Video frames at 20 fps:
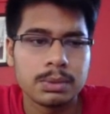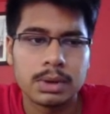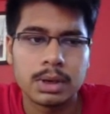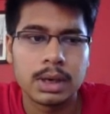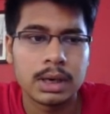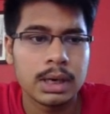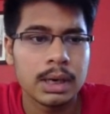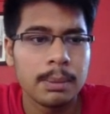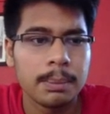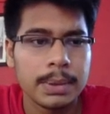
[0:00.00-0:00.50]
A
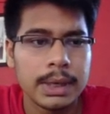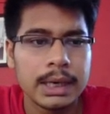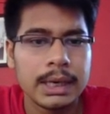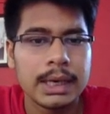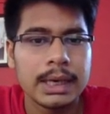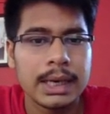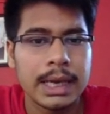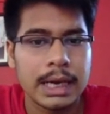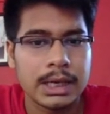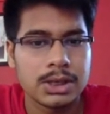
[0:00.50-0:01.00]

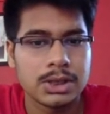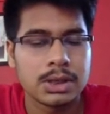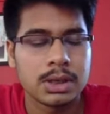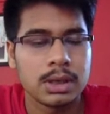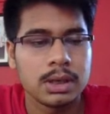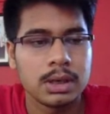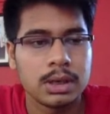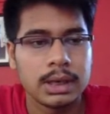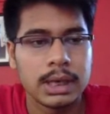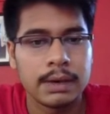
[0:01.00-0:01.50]
completely
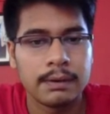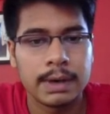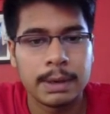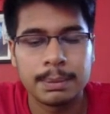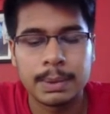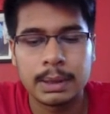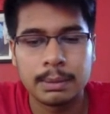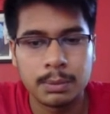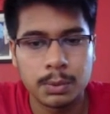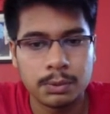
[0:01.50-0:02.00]
natural
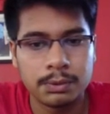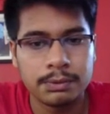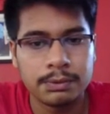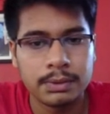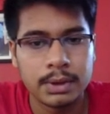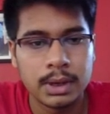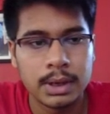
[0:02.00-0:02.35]
developing move.